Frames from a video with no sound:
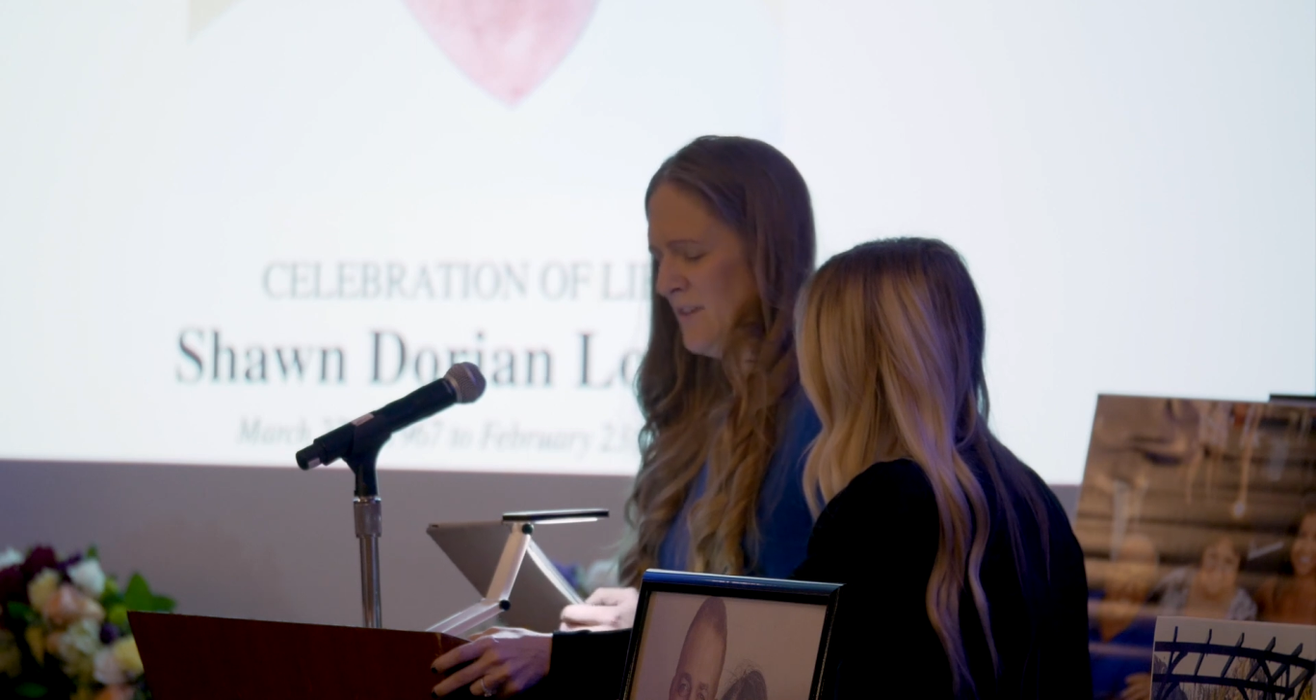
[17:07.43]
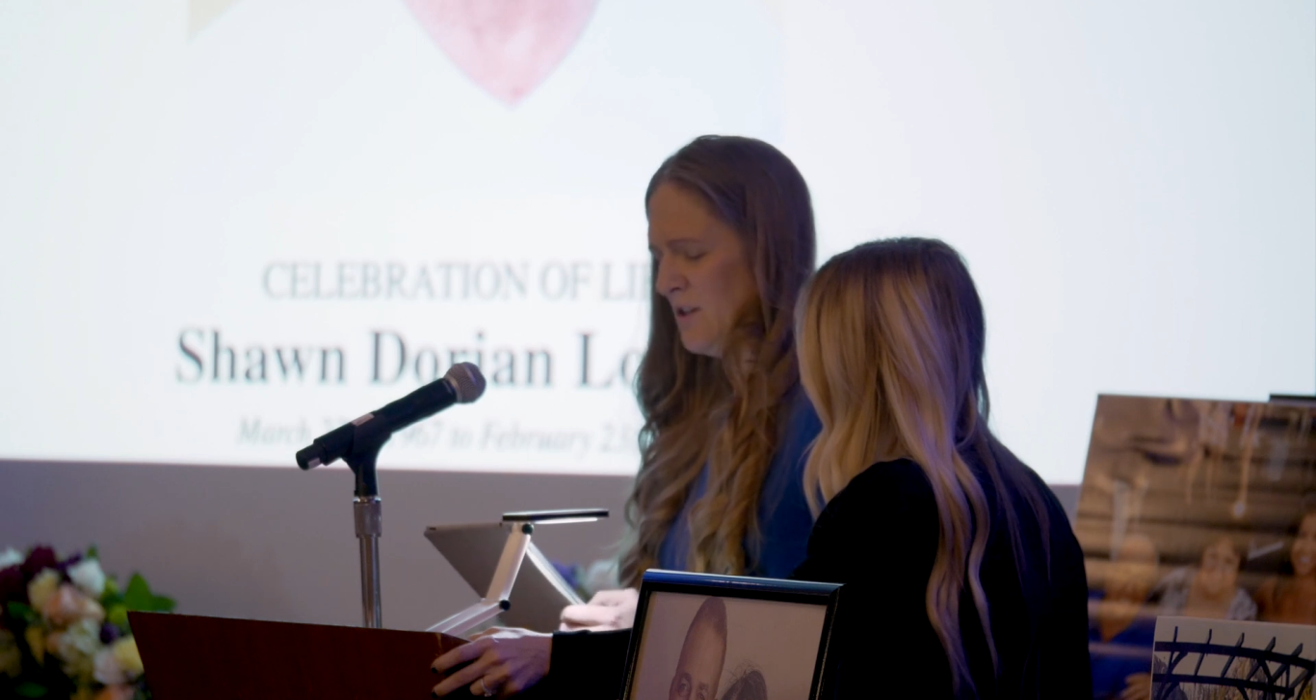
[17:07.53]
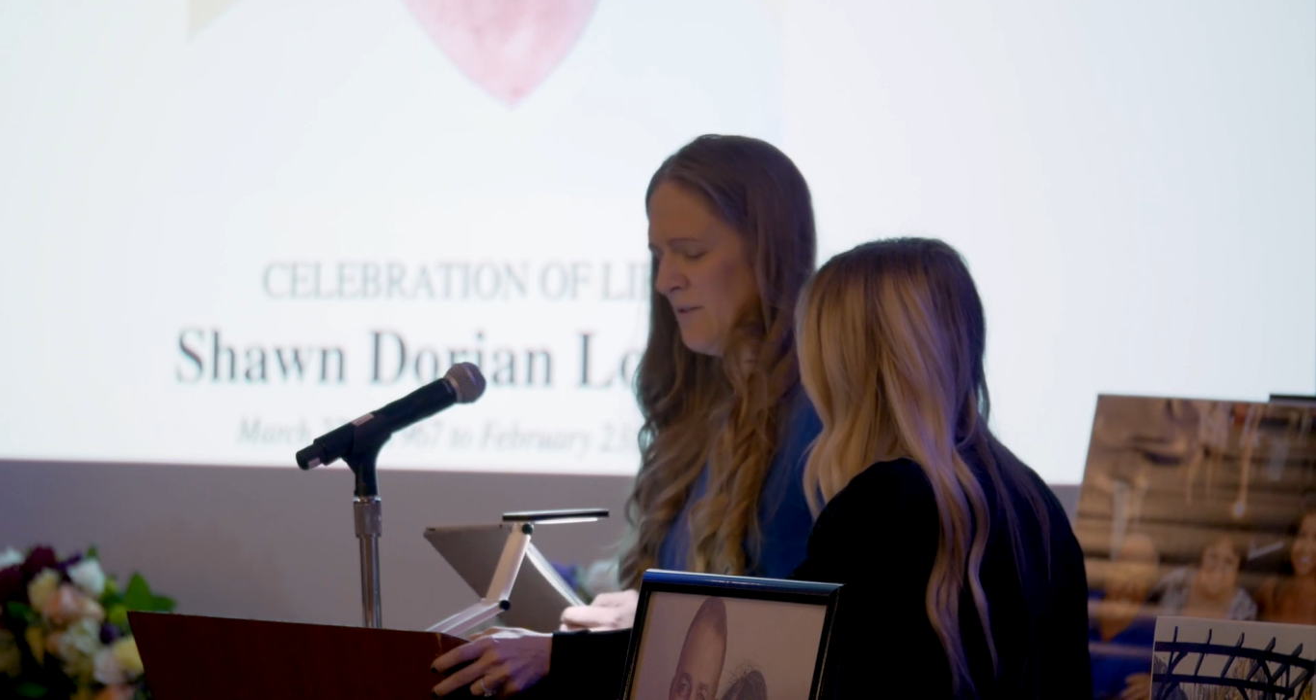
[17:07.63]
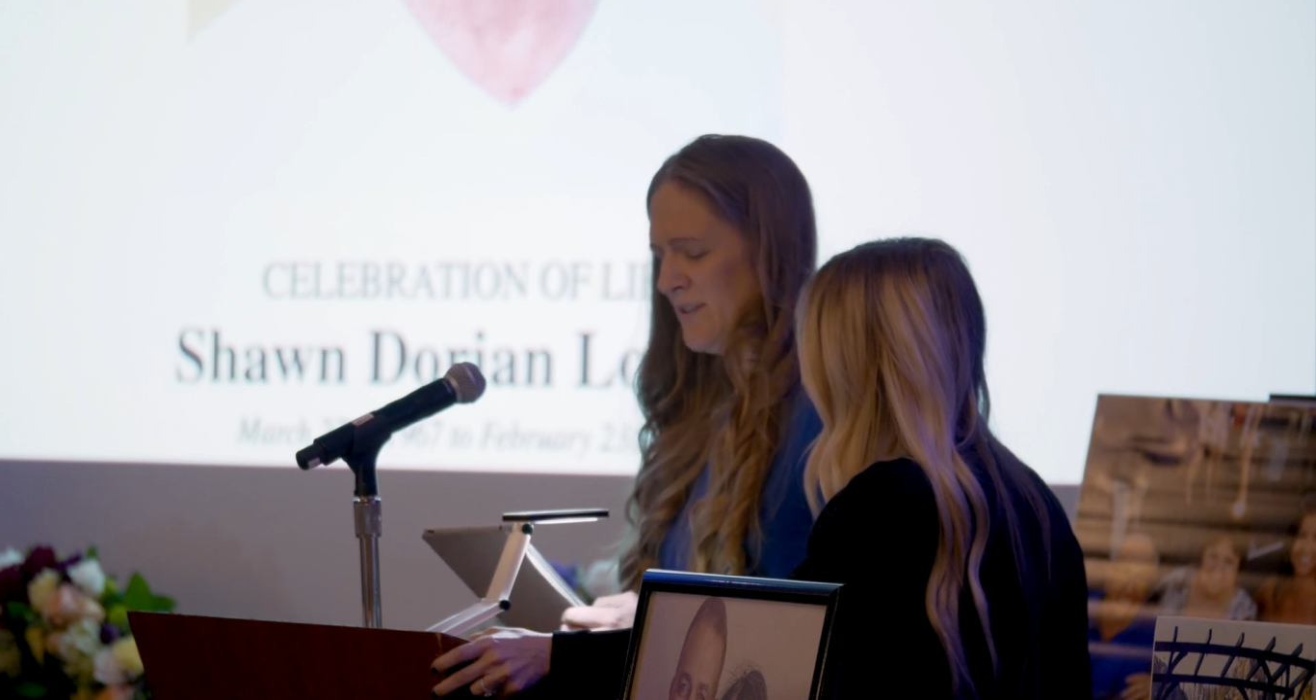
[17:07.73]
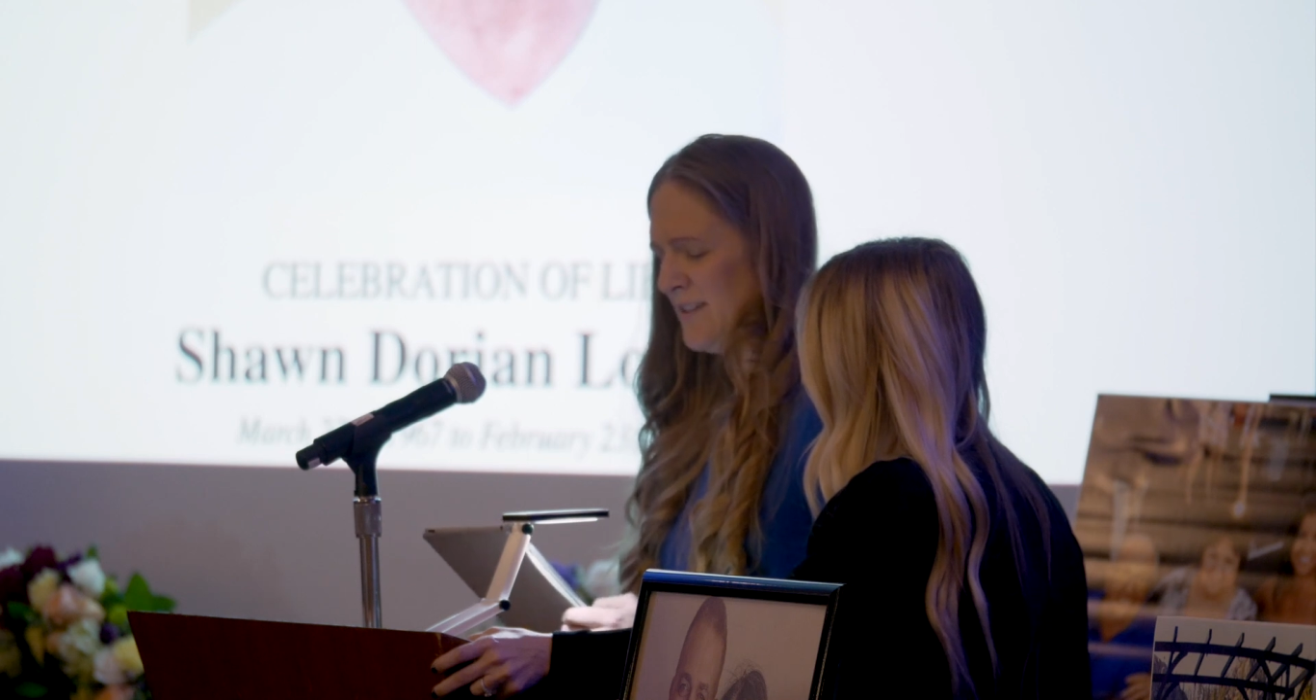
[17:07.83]

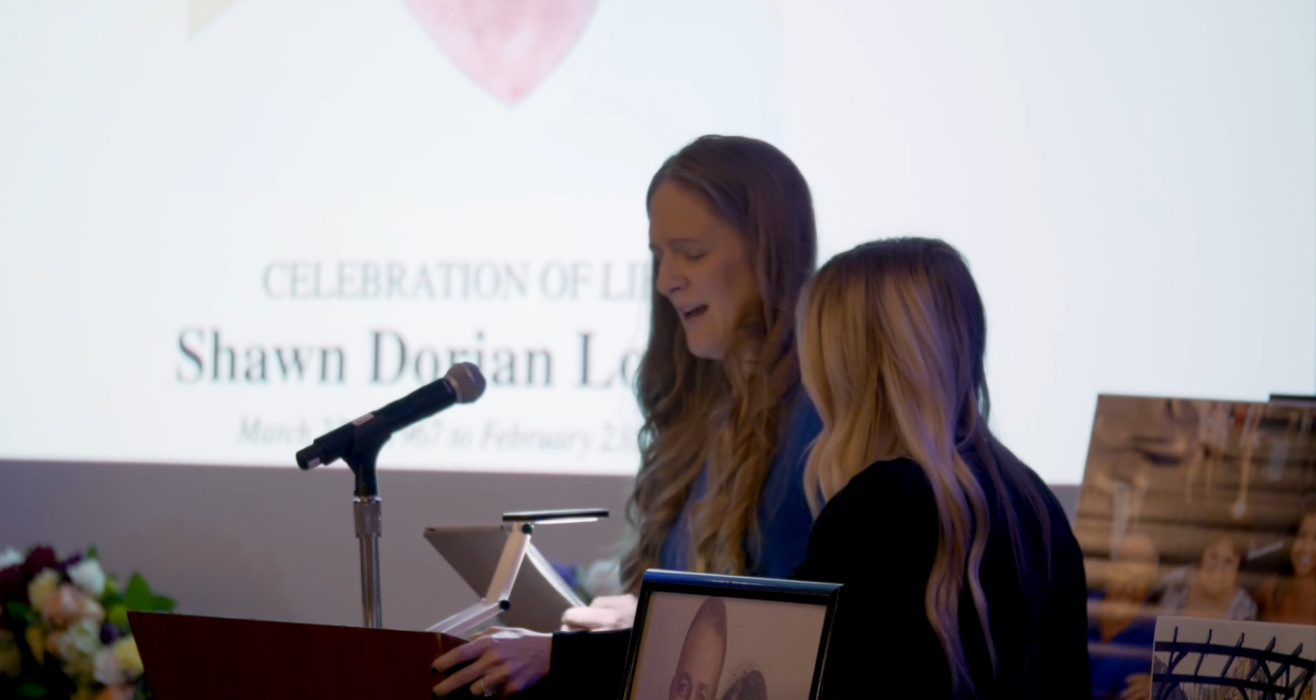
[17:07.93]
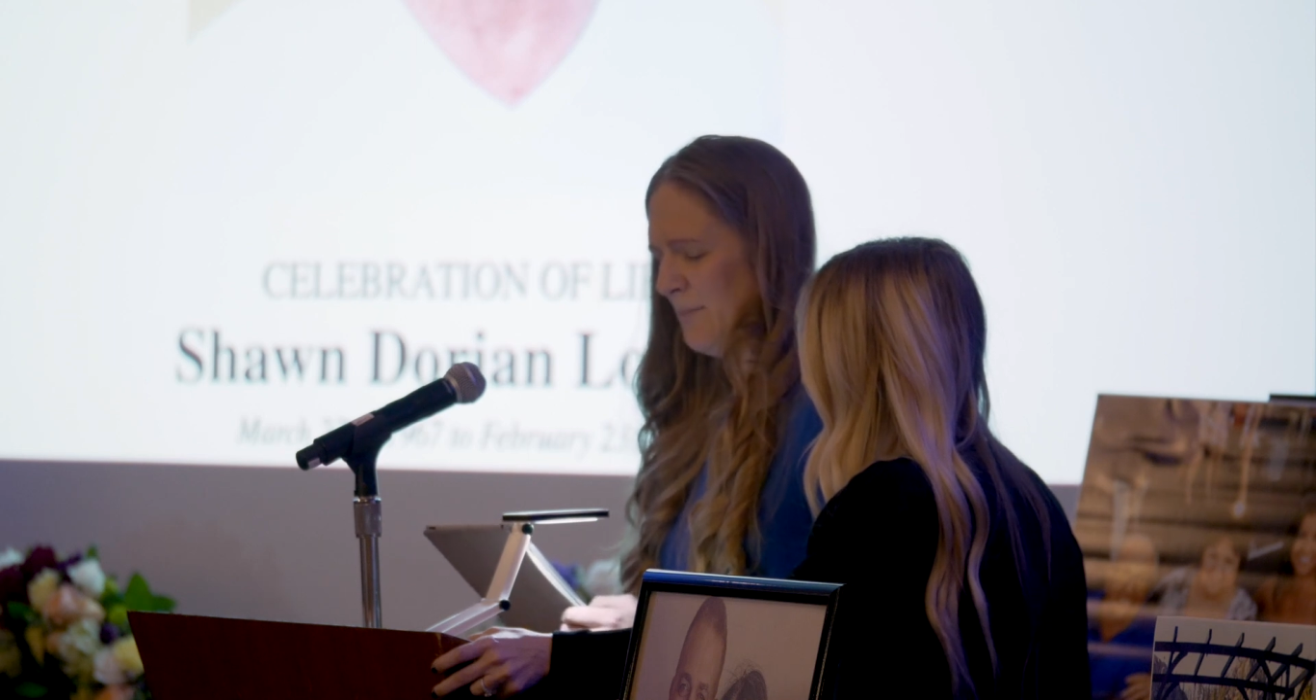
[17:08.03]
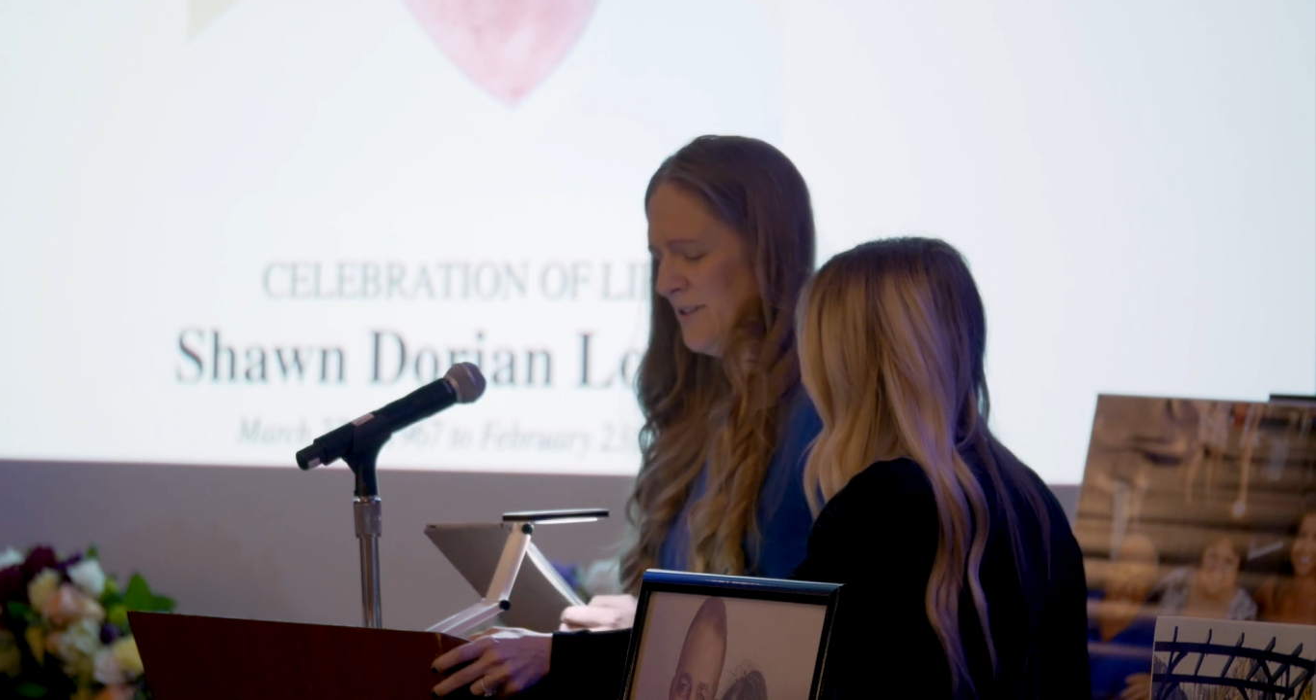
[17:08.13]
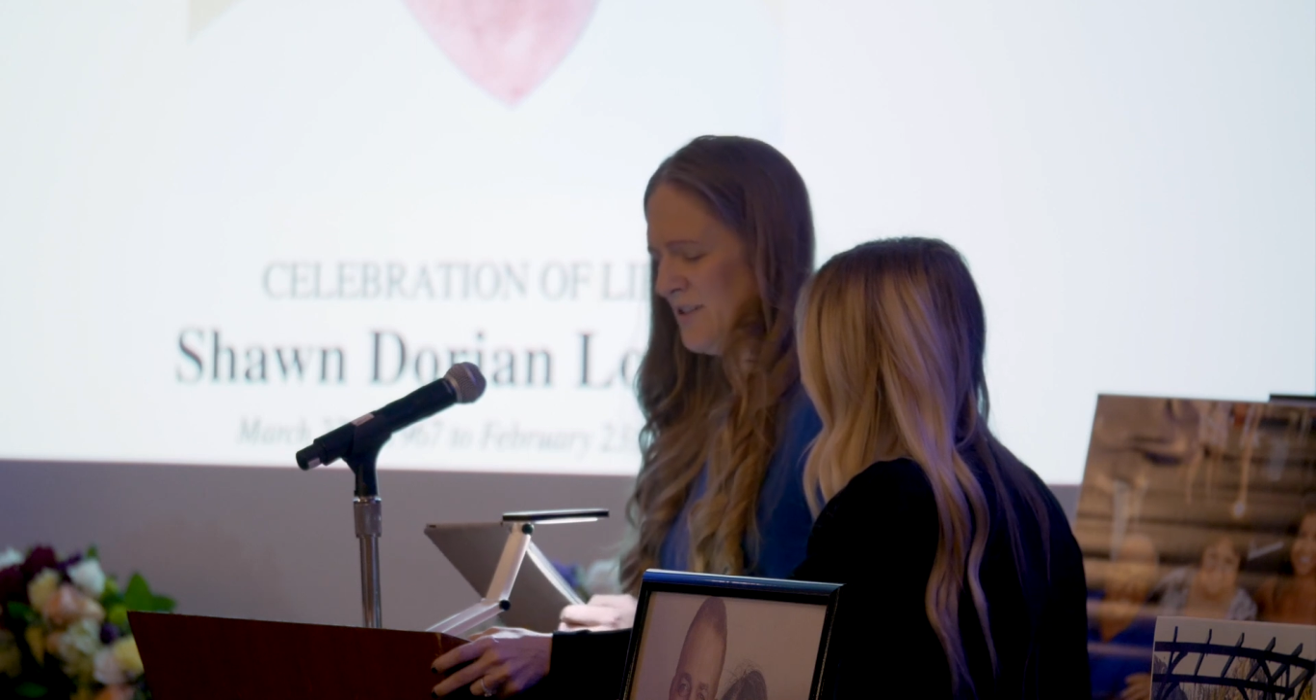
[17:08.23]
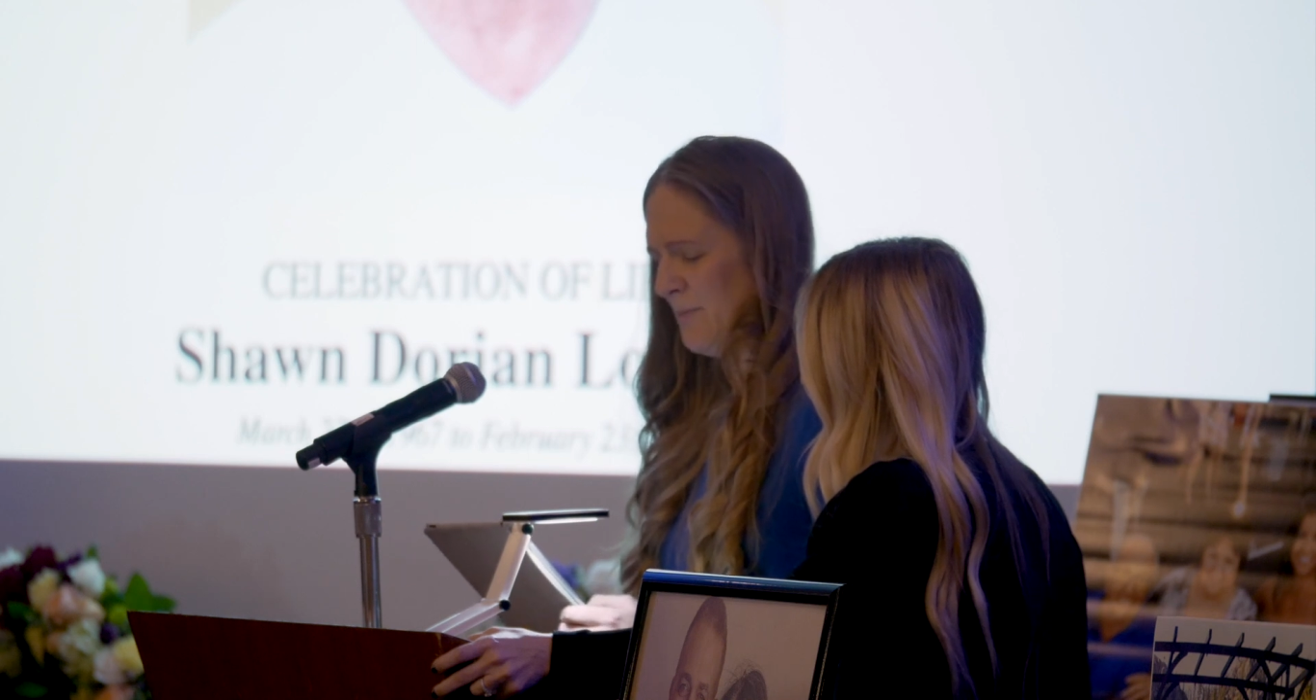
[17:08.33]
You have established